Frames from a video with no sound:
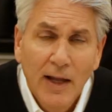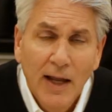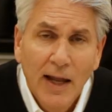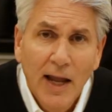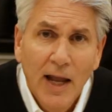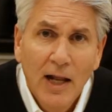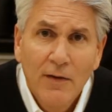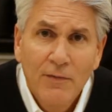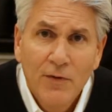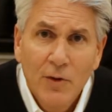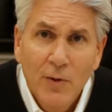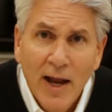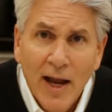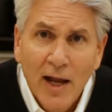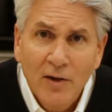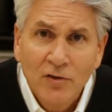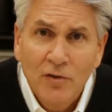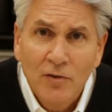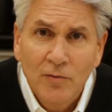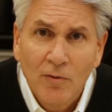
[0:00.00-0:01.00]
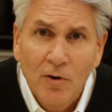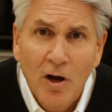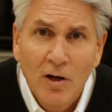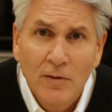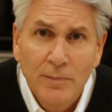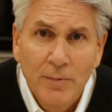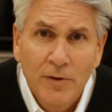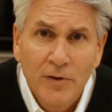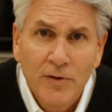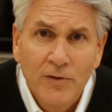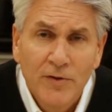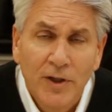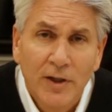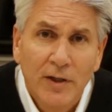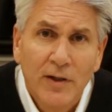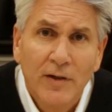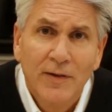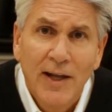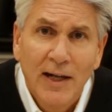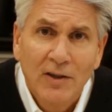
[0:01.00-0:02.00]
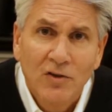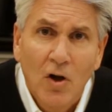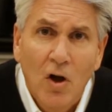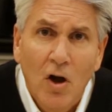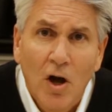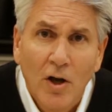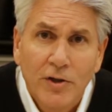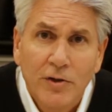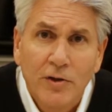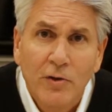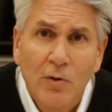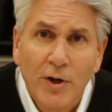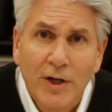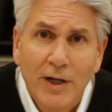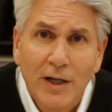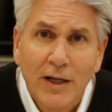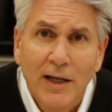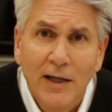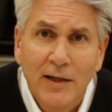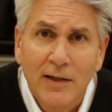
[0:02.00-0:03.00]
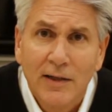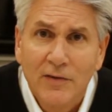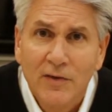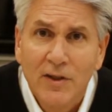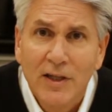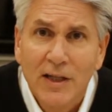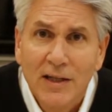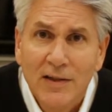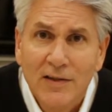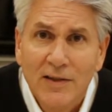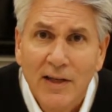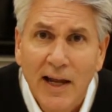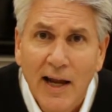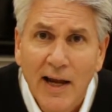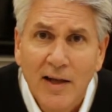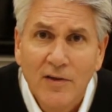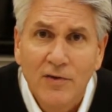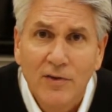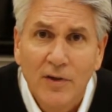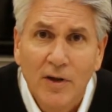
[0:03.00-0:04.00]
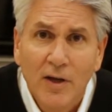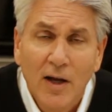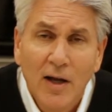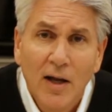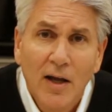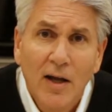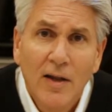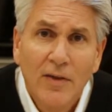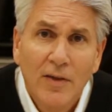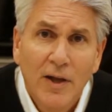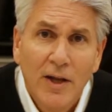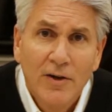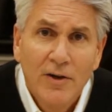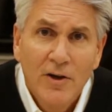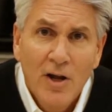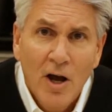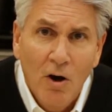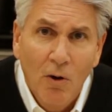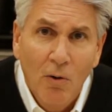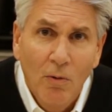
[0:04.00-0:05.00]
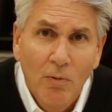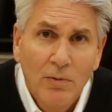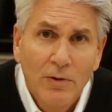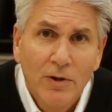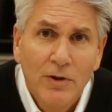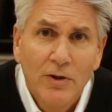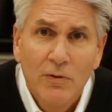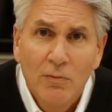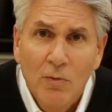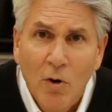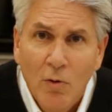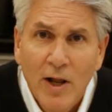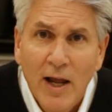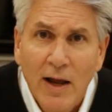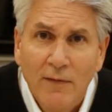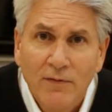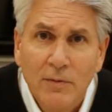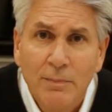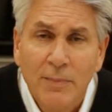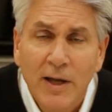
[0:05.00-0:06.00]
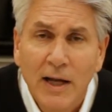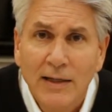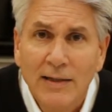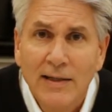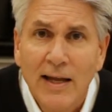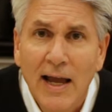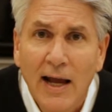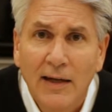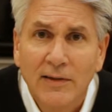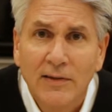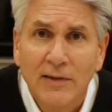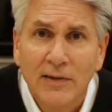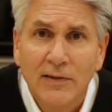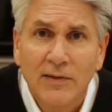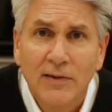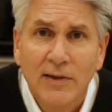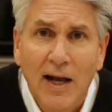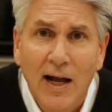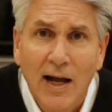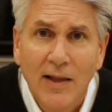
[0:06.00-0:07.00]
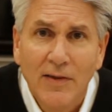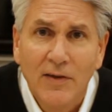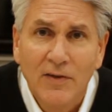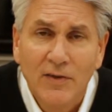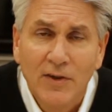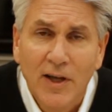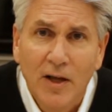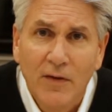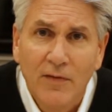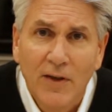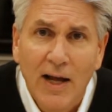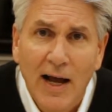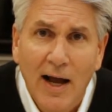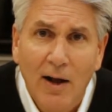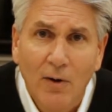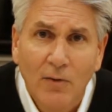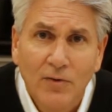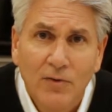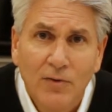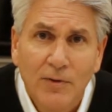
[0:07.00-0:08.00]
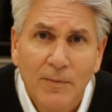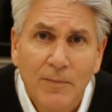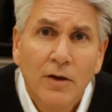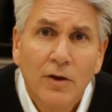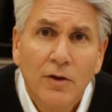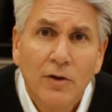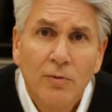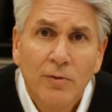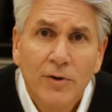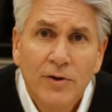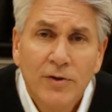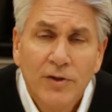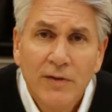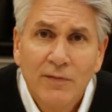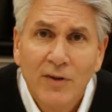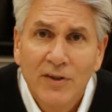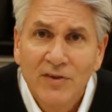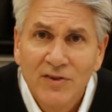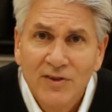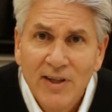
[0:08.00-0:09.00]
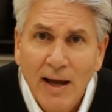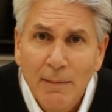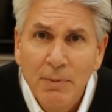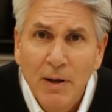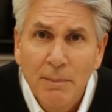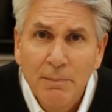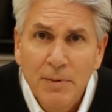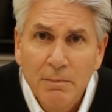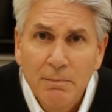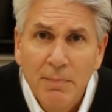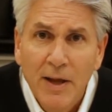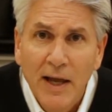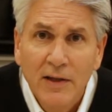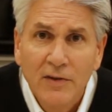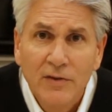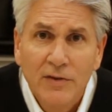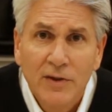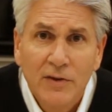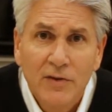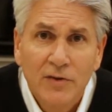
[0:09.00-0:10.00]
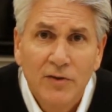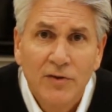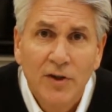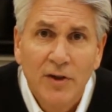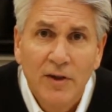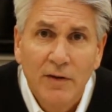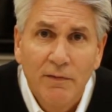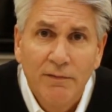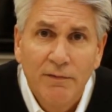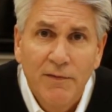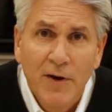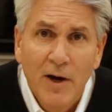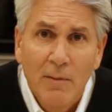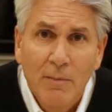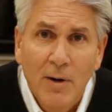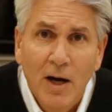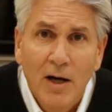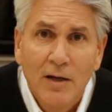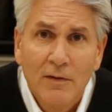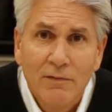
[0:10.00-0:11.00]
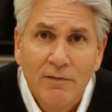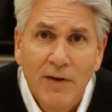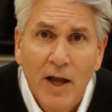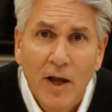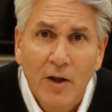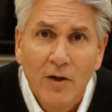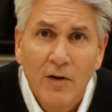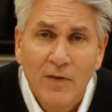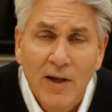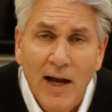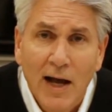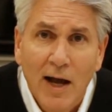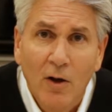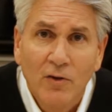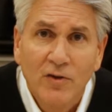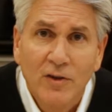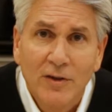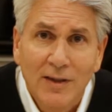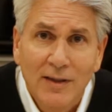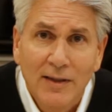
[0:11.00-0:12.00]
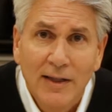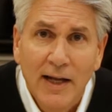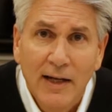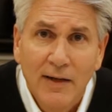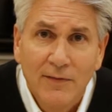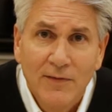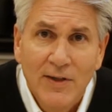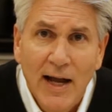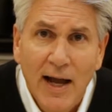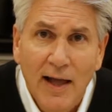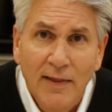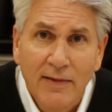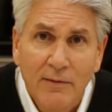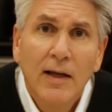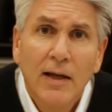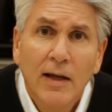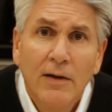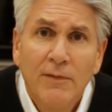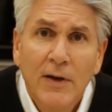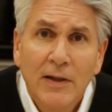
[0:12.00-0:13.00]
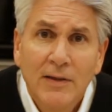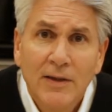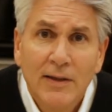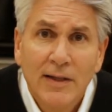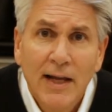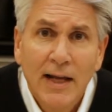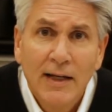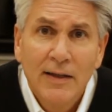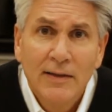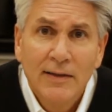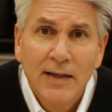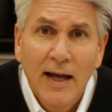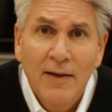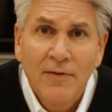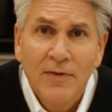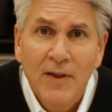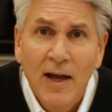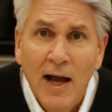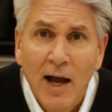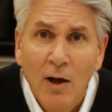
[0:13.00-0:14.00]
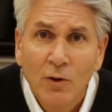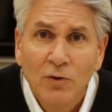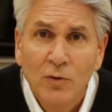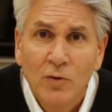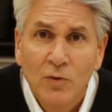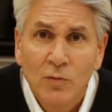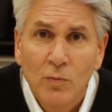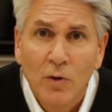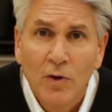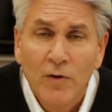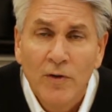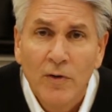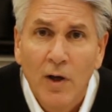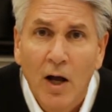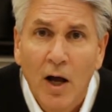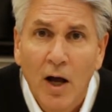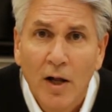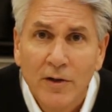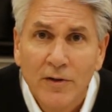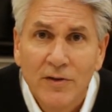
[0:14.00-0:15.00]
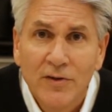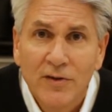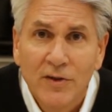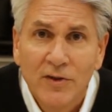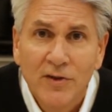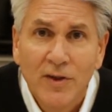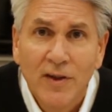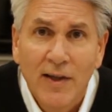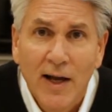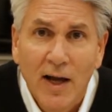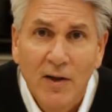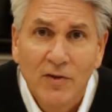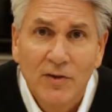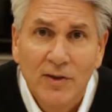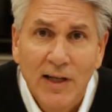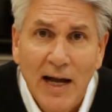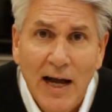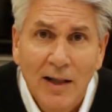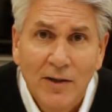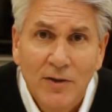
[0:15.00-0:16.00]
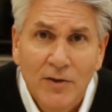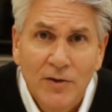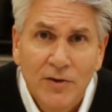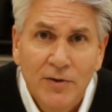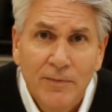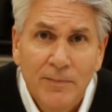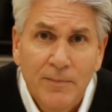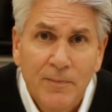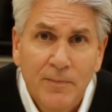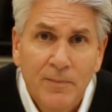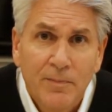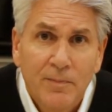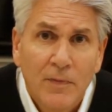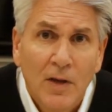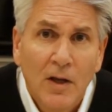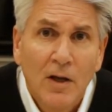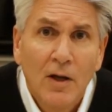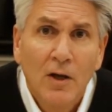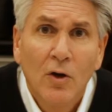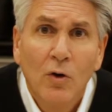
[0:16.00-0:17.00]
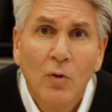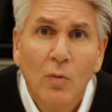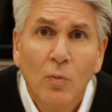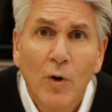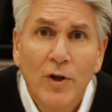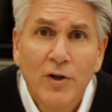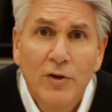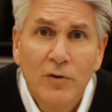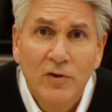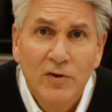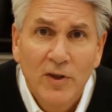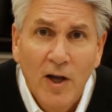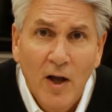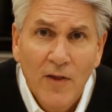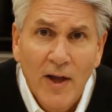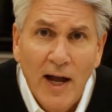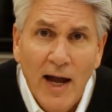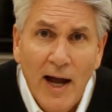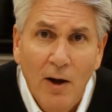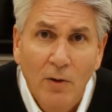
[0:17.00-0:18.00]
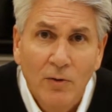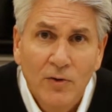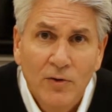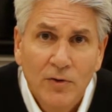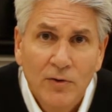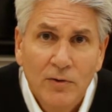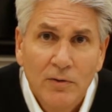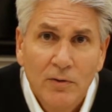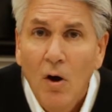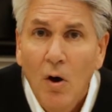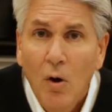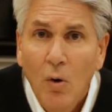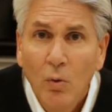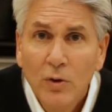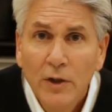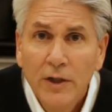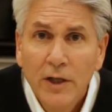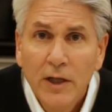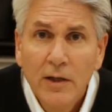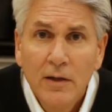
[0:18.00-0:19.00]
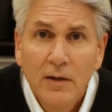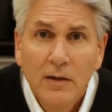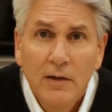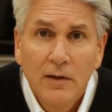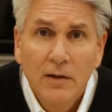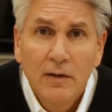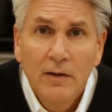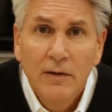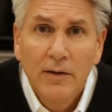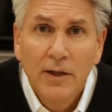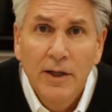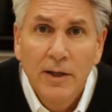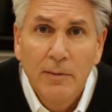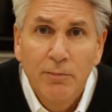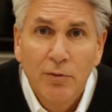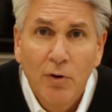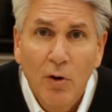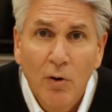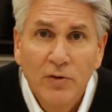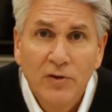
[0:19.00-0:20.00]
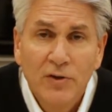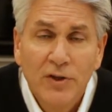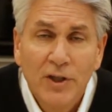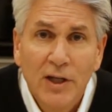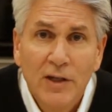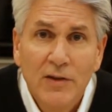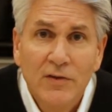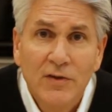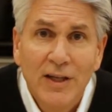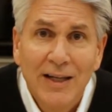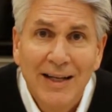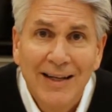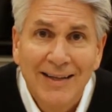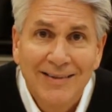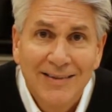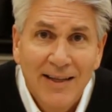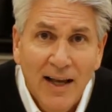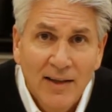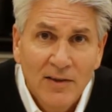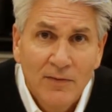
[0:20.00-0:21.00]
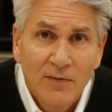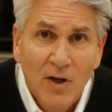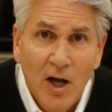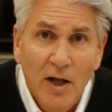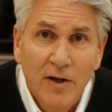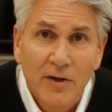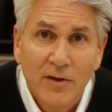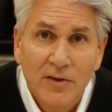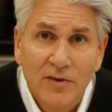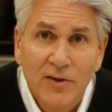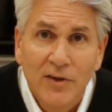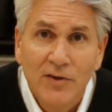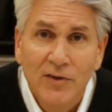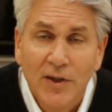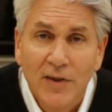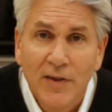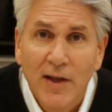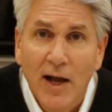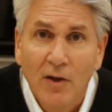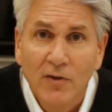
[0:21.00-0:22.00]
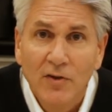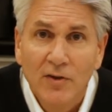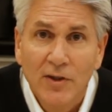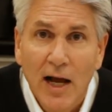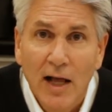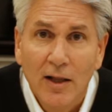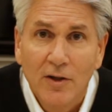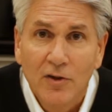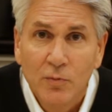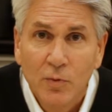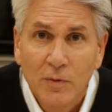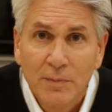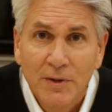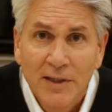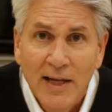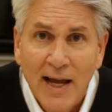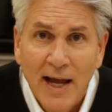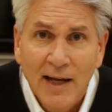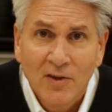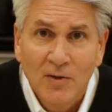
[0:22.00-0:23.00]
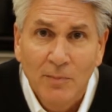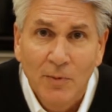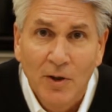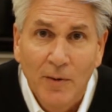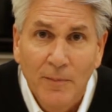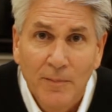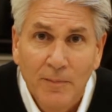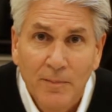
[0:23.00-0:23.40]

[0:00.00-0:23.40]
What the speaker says: And if you ask the wrong person, that's all you're going to get is the easy answer that no, you won't have to pay taxes on the sale of the house. You receive a step-up in basis to the fair market value of the house at the date of death. If at the date of death the house was worth $160,000, when you sell the house, only the proceeds in excess of $160,000 would be taxable.